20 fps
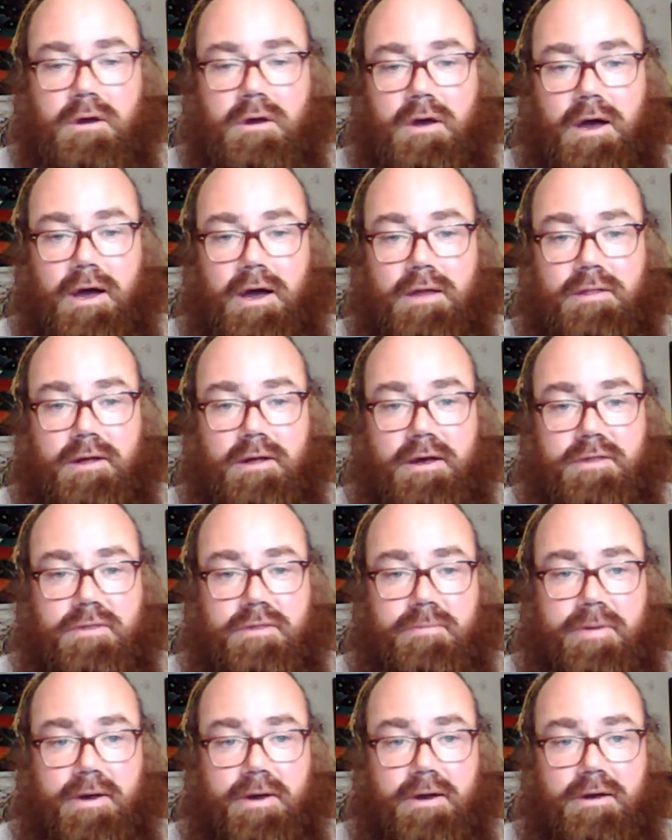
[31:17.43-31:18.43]
I like
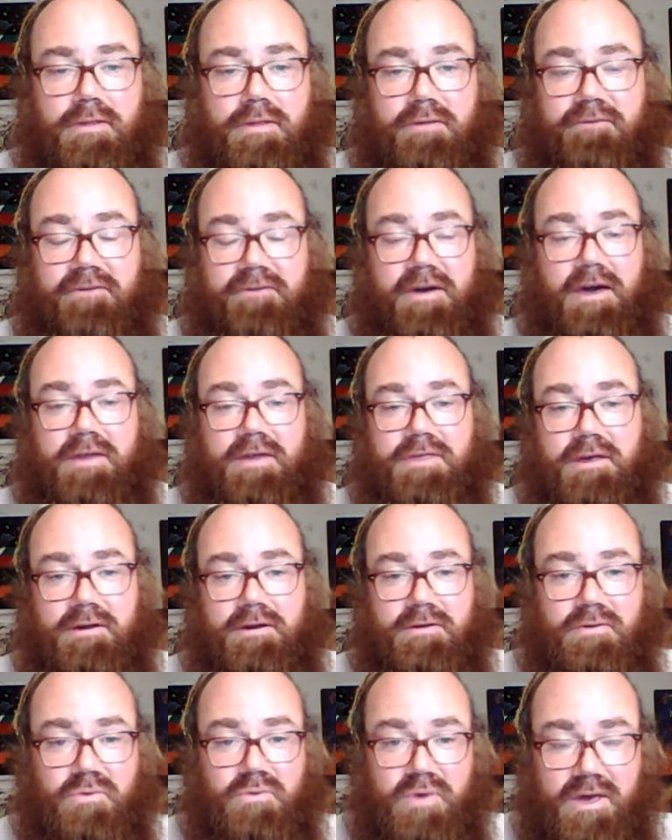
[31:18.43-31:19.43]
the fact that
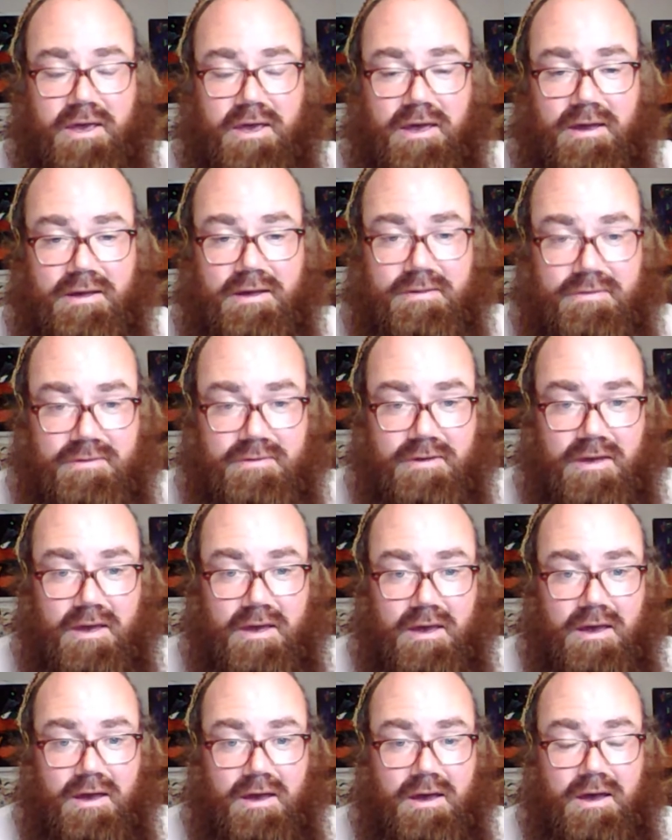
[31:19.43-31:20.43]
on the weekends
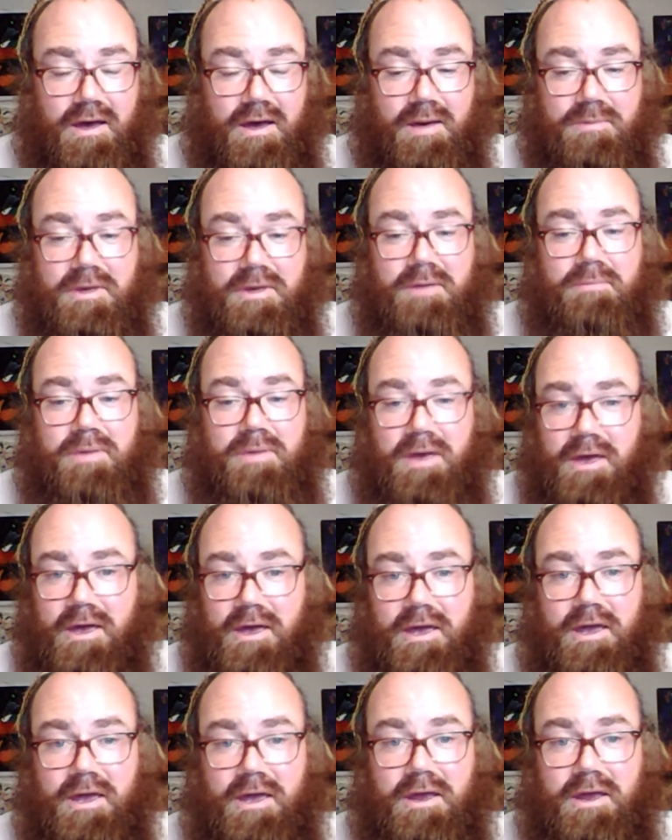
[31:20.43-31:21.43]
I'm getting
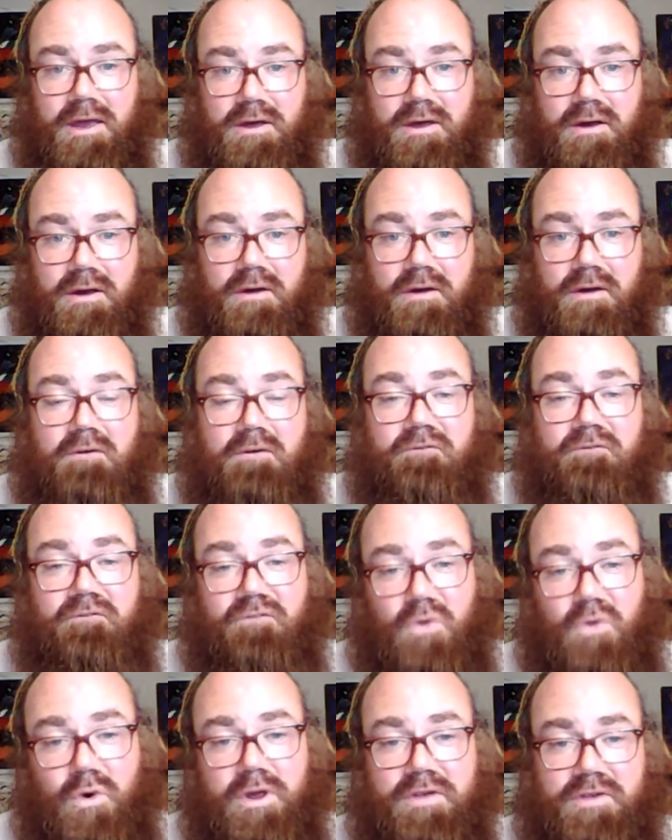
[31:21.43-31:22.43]
paid
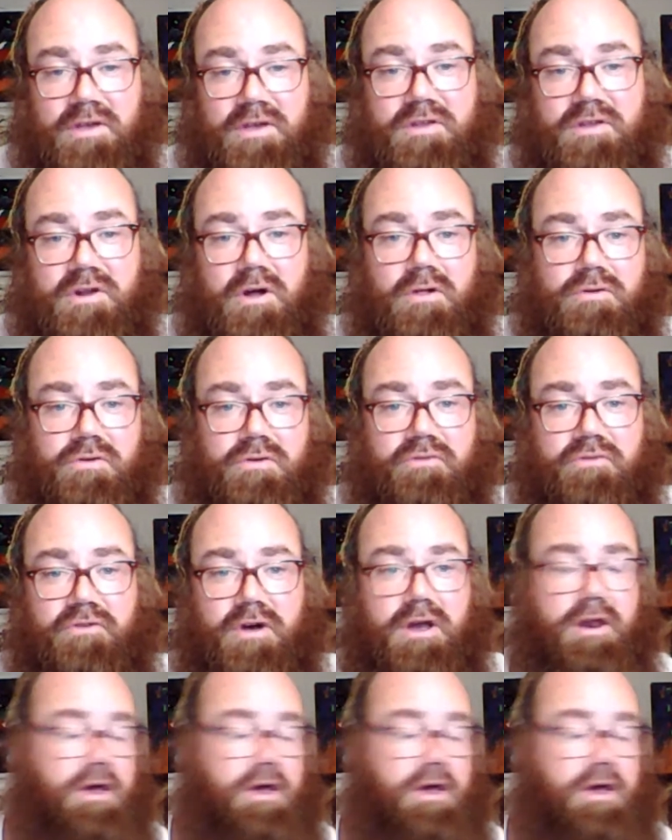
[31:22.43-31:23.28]
$46 a fucking